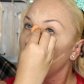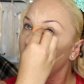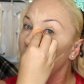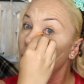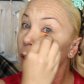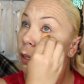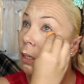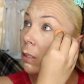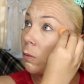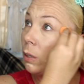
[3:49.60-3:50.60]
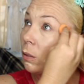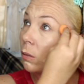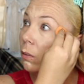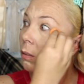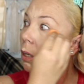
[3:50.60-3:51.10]
my fine lines and
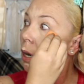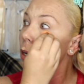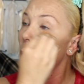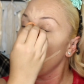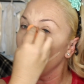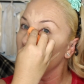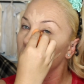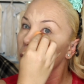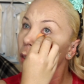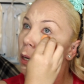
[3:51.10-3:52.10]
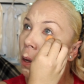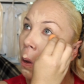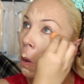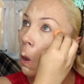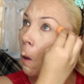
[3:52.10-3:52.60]
wrinkles that I don't want you to see.
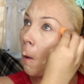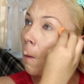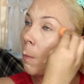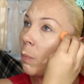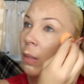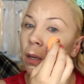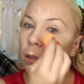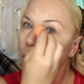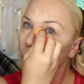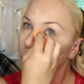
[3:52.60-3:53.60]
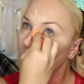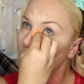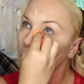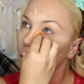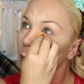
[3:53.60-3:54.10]
So
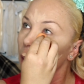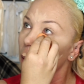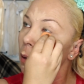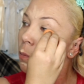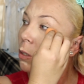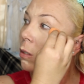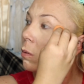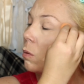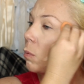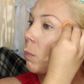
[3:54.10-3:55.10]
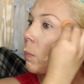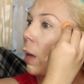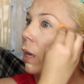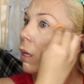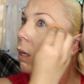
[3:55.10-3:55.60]
basically, I'm just
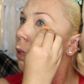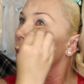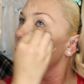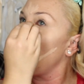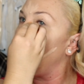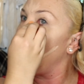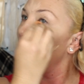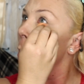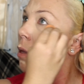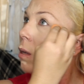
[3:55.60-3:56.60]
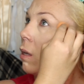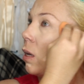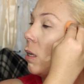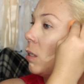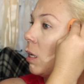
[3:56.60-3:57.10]
patting it in there
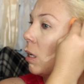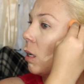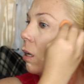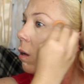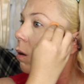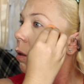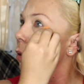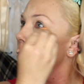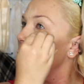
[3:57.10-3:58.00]
and taking it all the